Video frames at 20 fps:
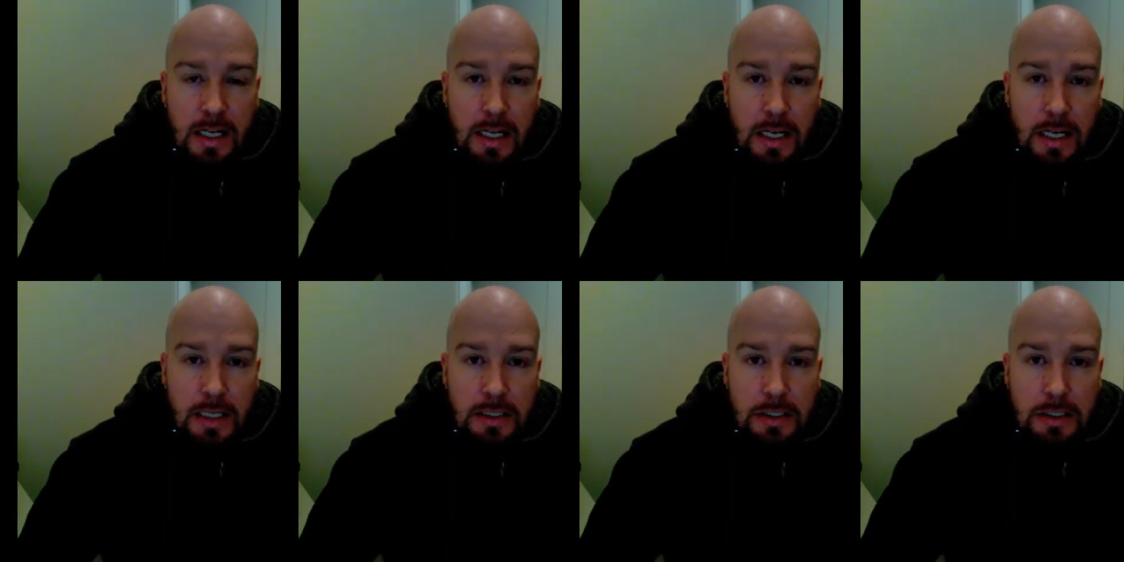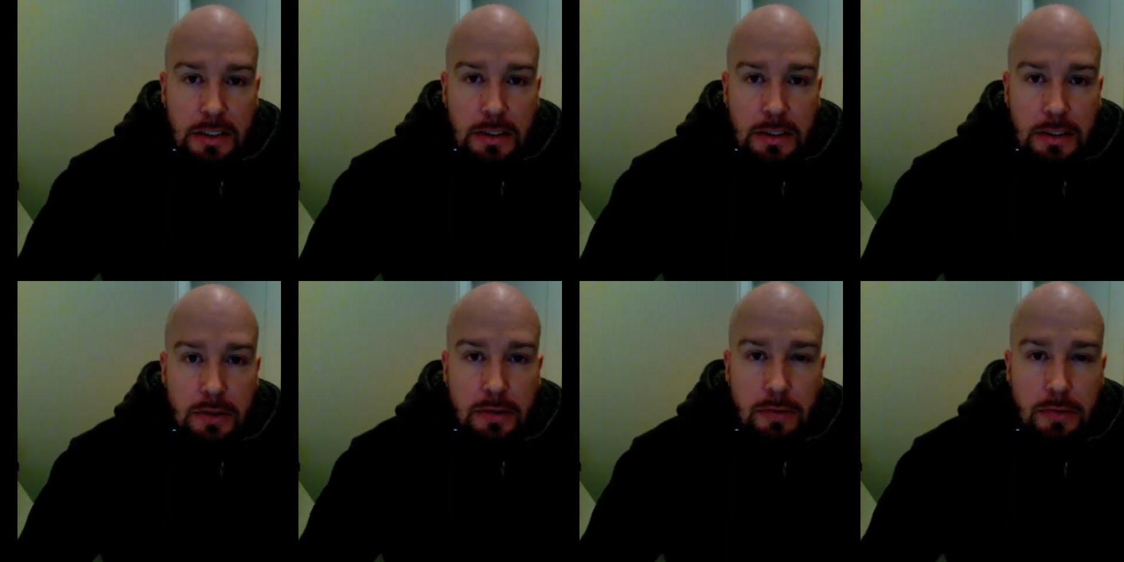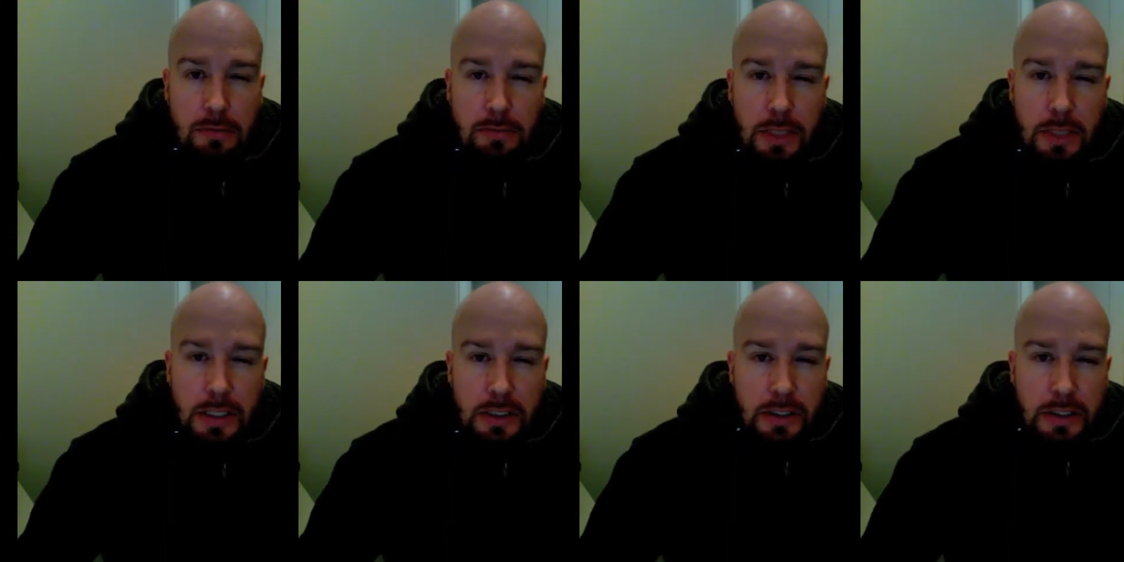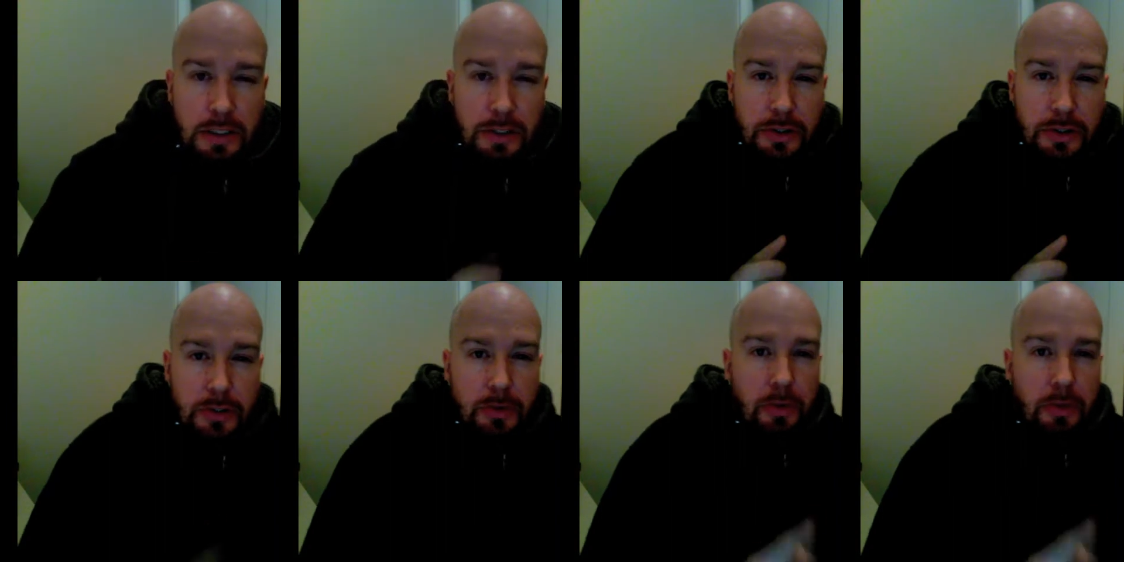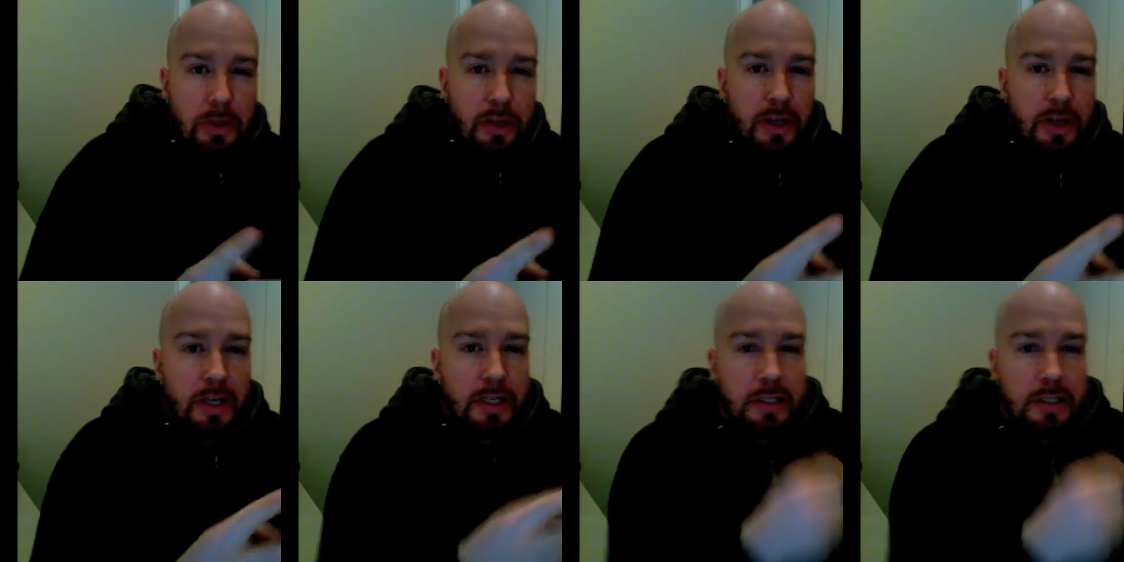like to mention two
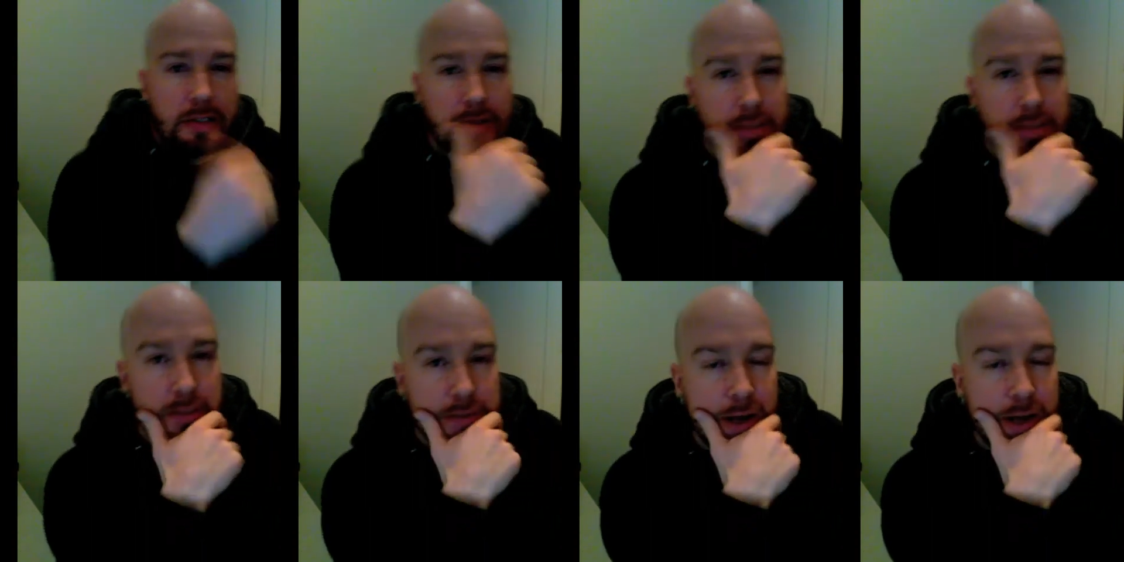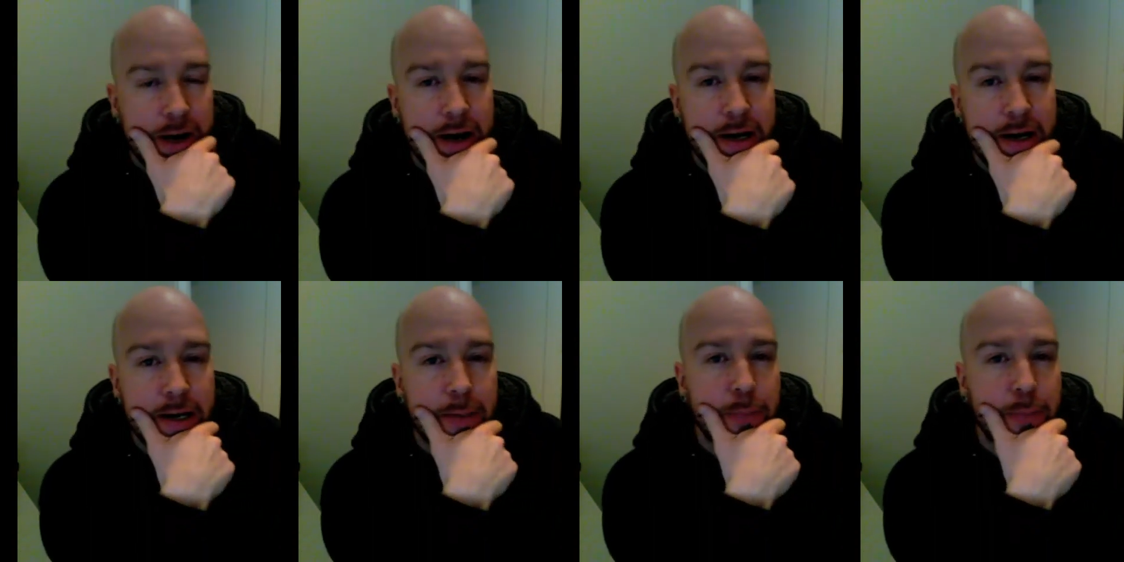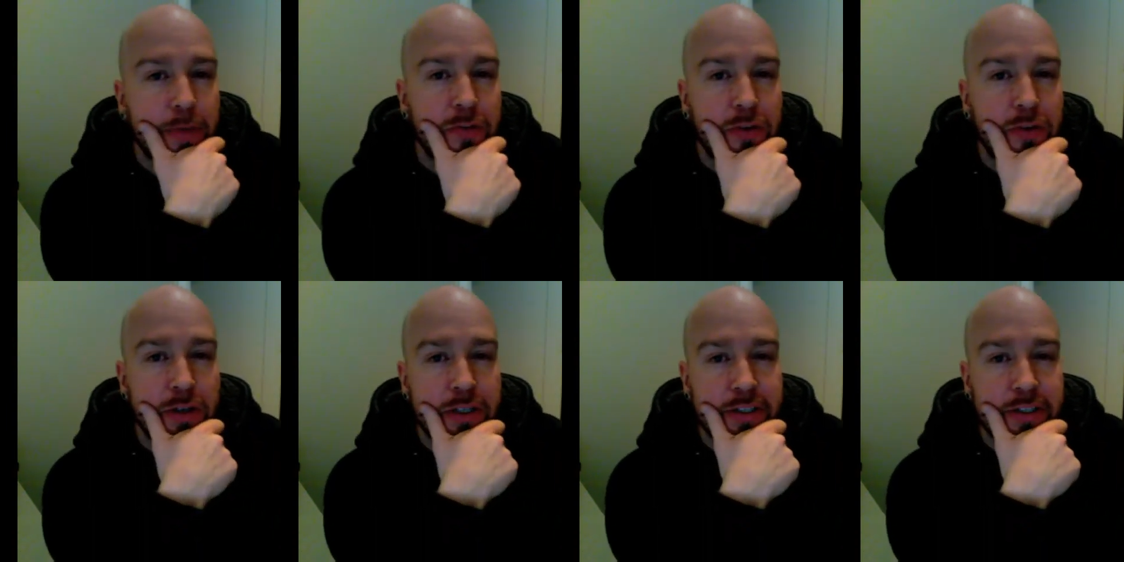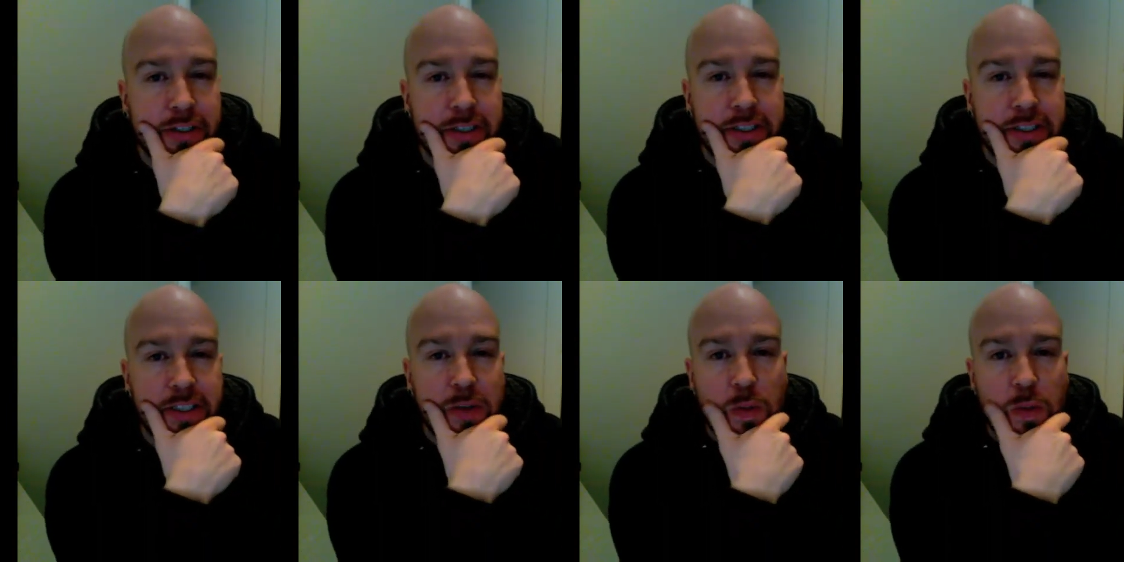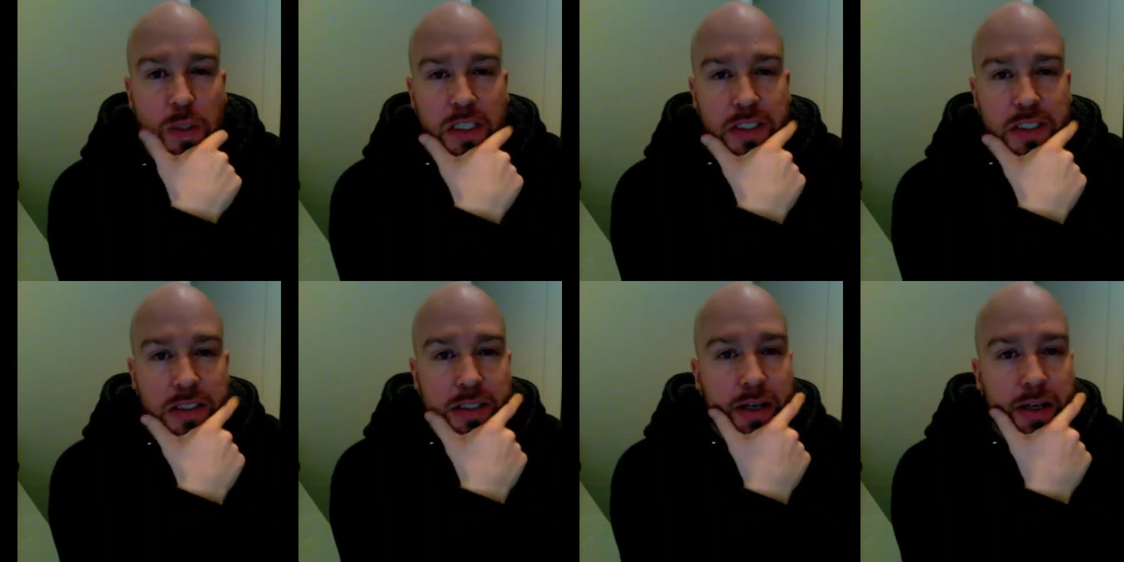things before I start this
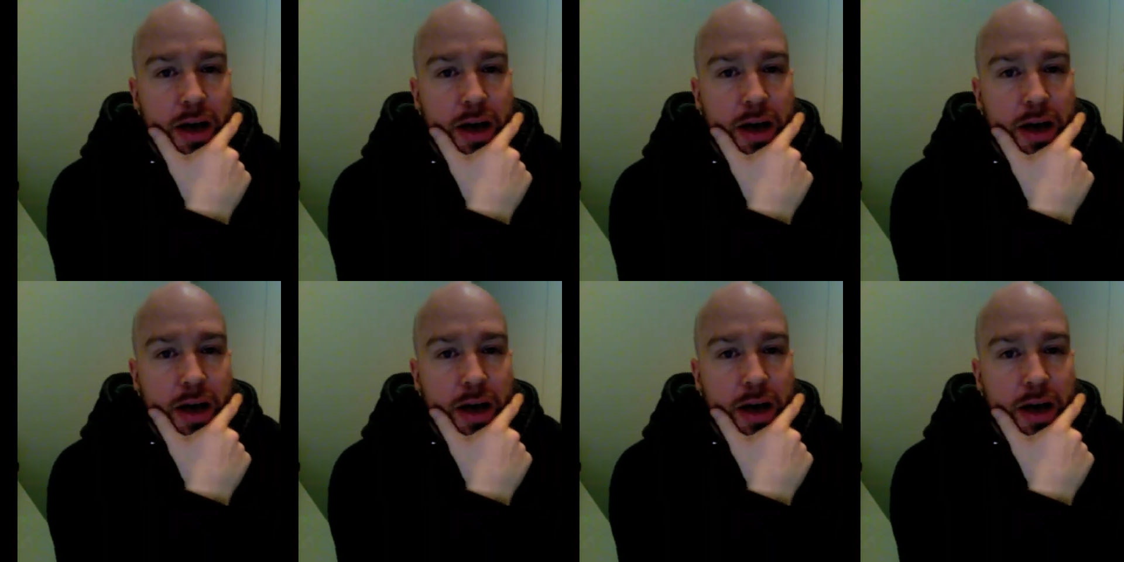week's